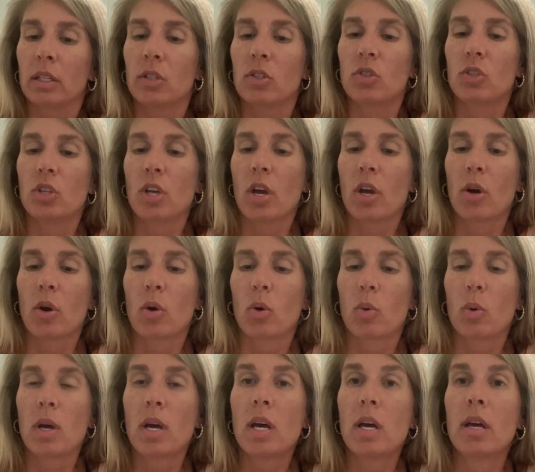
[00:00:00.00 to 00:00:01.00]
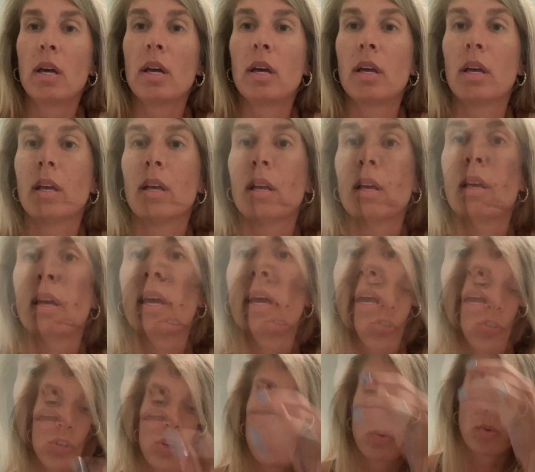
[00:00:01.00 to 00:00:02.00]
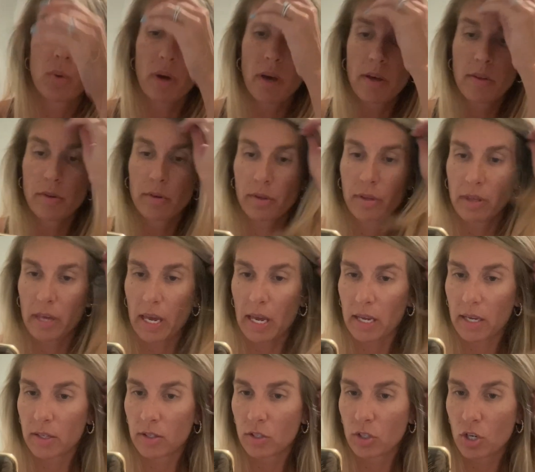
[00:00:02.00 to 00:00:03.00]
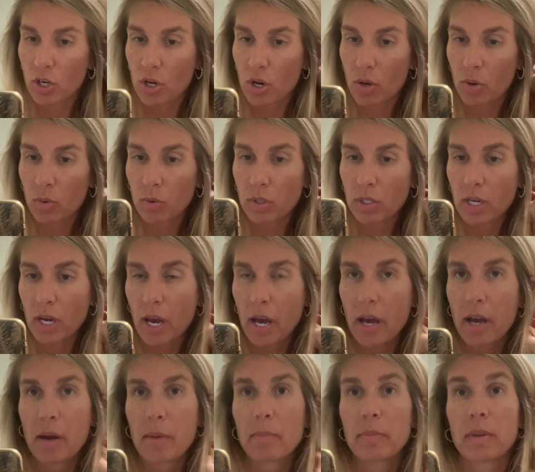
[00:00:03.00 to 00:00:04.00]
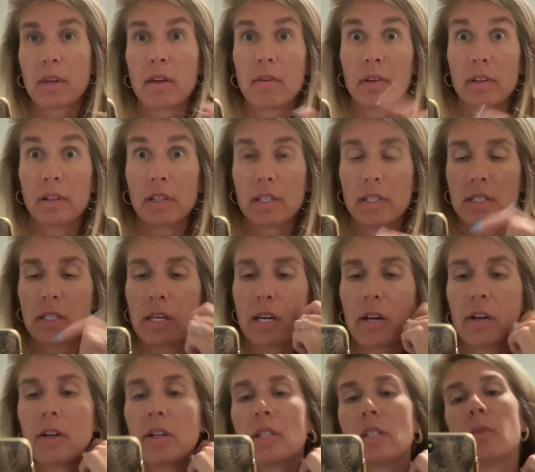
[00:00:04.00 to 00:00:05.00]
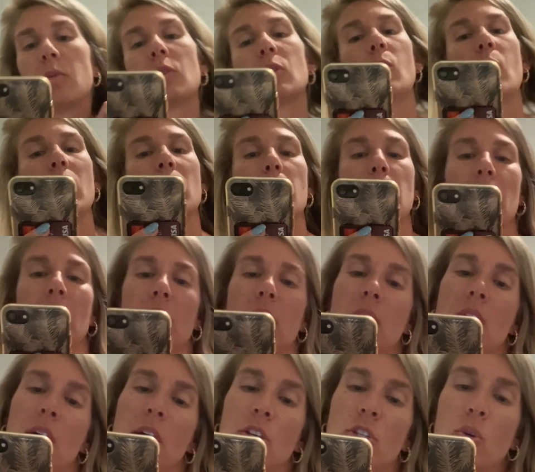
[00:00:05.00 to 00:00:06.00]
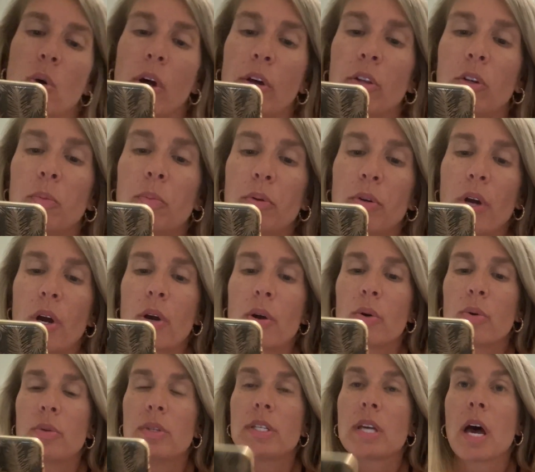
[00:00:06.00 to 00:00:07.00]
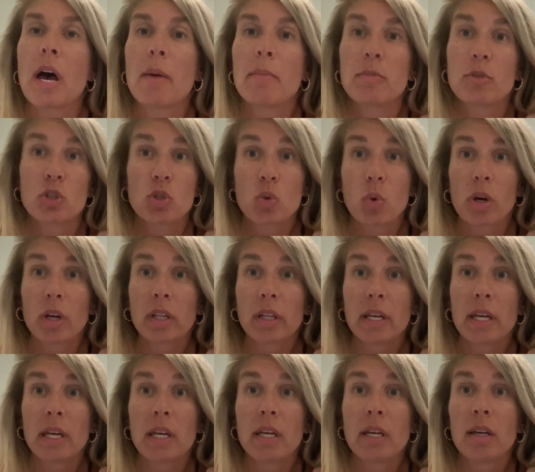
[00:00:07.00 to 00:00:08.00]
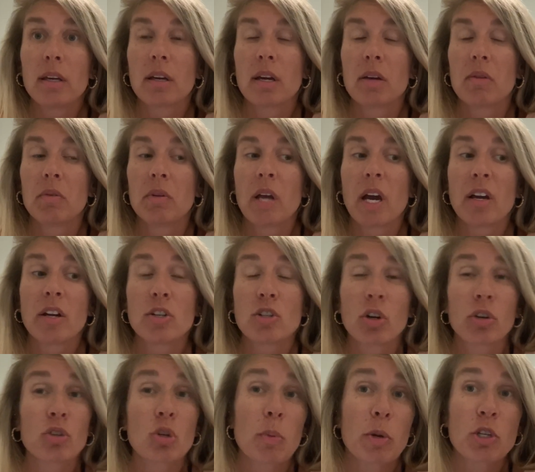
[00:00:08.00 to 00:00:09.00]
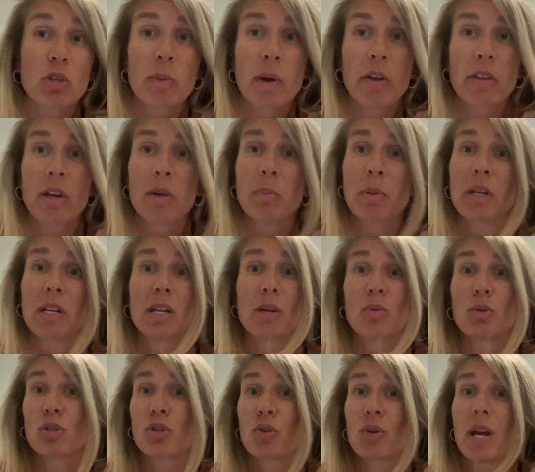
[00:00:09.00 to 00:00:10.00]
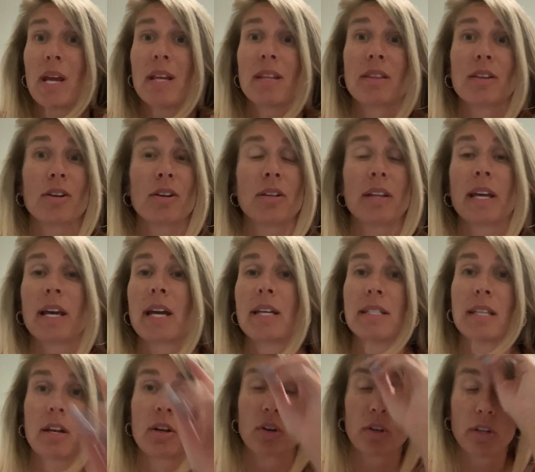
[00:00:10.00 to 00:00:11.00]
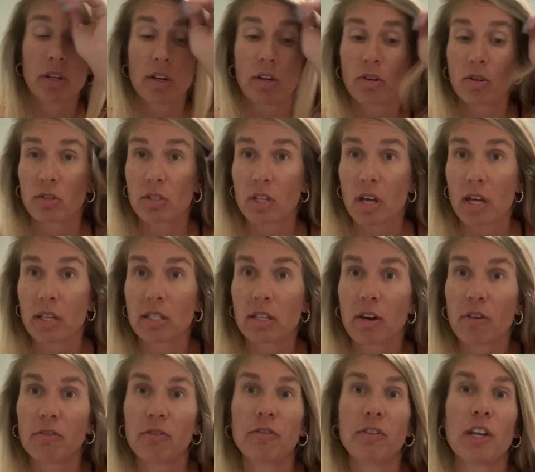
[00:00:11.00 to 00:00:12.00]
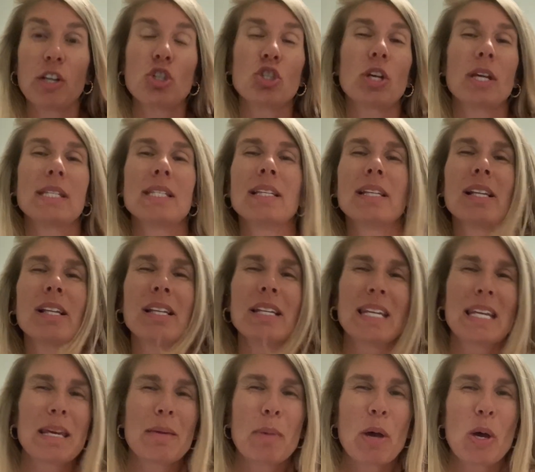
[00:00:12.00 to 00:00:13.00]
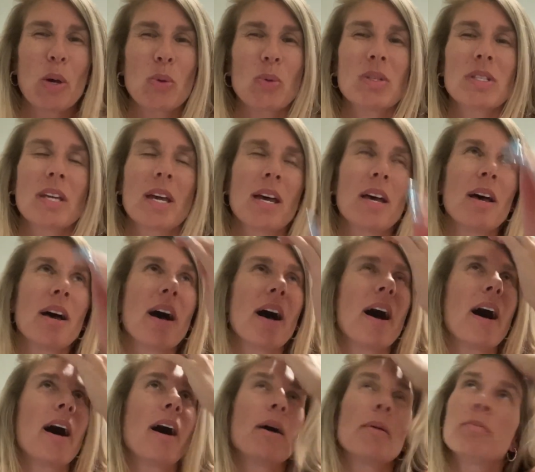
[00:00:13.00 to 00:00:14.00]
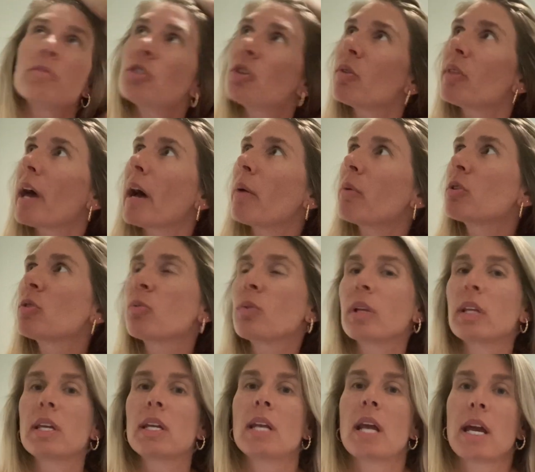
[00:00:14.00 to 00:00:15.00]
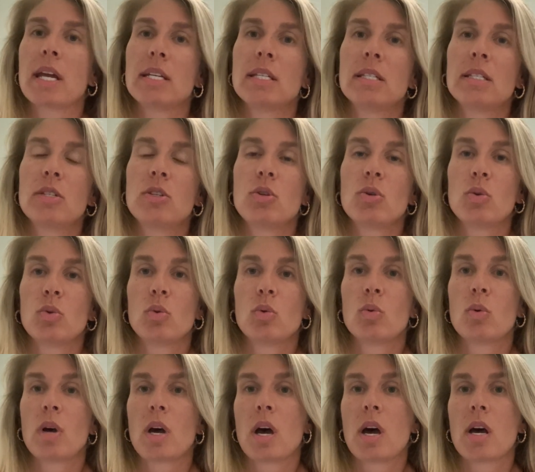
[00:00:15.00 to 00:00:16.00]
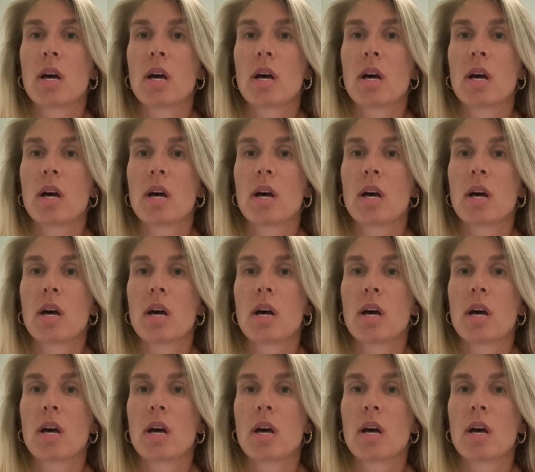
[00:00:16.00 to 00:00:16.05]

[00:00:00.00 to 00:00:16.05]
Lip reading: So other things to note, I have a list here because it was quite a bit. So other pros, snorkeling, not going to talk too much about that, but it was great. There, like I said earlier, there's lots of fish, lots of little Nemos. So that was really nice to,